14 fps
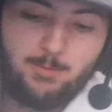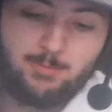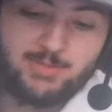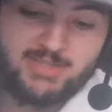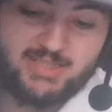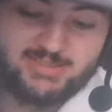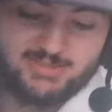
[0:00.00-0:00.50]

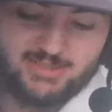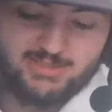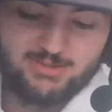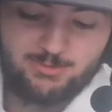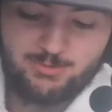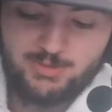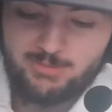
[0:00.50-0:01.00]
But that's not
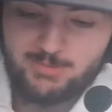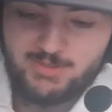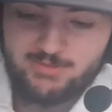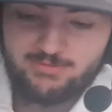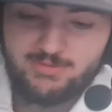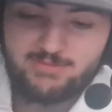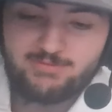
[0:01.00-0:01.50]
the one I'm
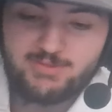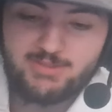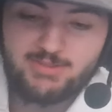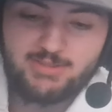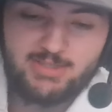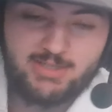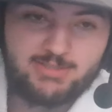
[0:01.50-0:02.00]
gonna
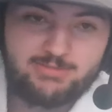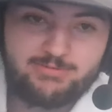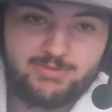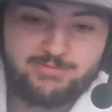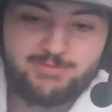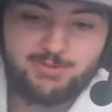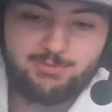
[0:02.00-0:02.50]
50 not gonna
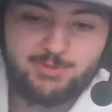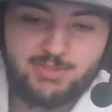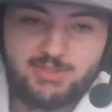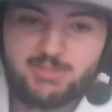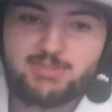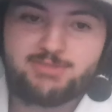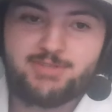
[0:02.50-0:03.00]
51
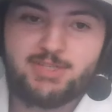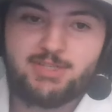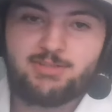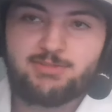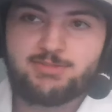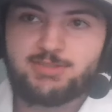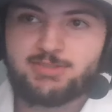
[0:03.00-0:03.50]
in this
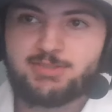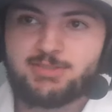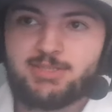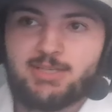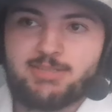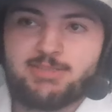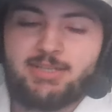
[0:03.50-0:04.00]
video, just in
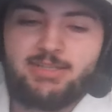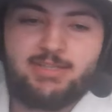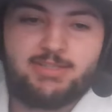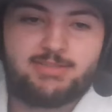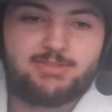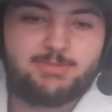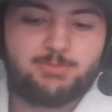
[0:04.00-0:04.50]
case I can
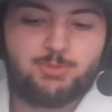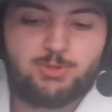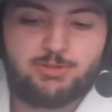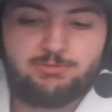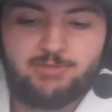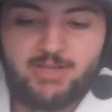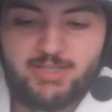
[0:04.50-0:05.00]
get some
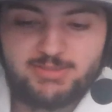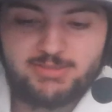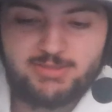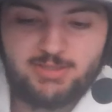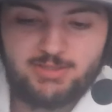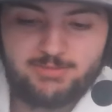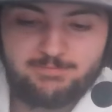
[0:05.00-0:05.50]
more raids
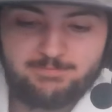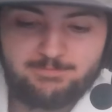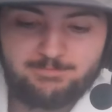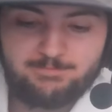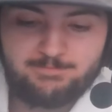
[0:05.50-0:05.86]
done.